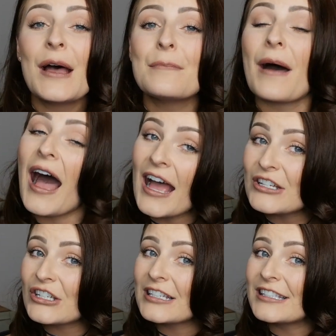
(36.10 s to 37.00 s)
But
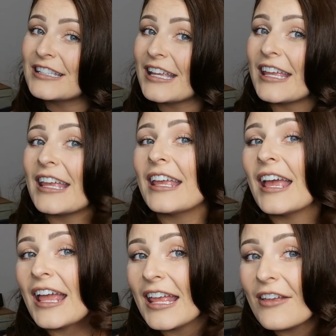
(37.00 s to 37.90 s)
as you can see,
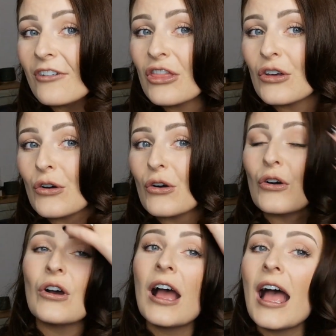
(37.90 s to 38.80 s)
even
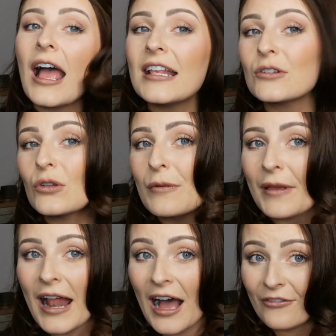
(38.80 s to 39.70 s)
though it's only
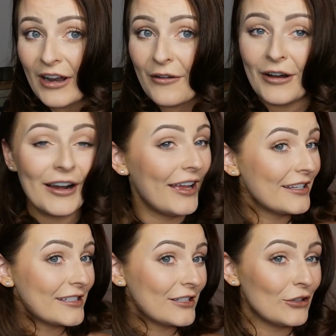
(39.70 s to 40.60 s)
been half an hour,
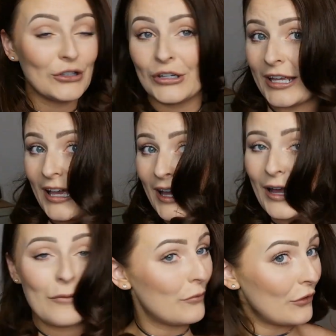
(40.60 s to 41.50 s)
it's still
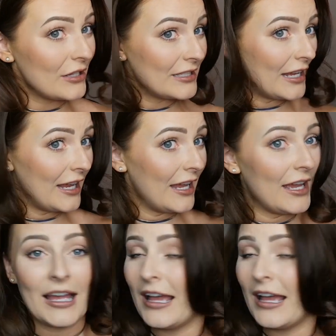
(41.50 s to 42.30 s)
looking pretty